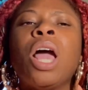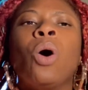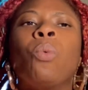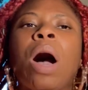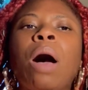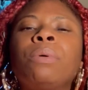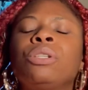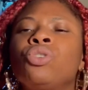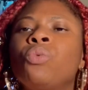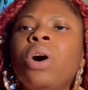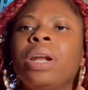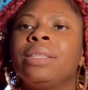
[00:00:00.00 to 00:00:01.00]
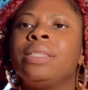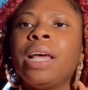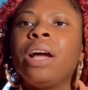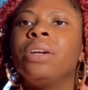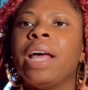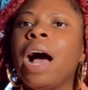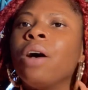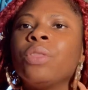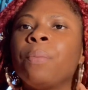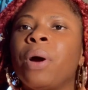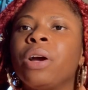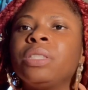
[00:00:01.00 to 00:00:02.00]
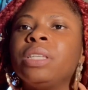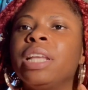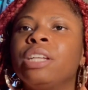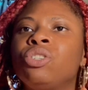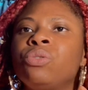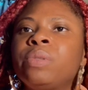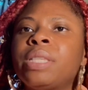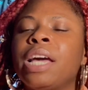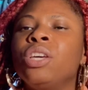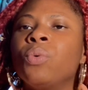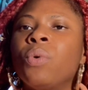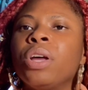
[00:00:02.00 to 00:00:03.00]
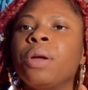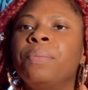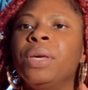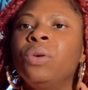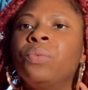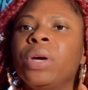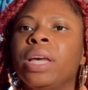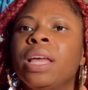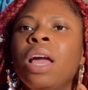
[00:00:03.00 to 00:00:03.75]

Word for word: Why would you want to tear down the person that you say you want to be with?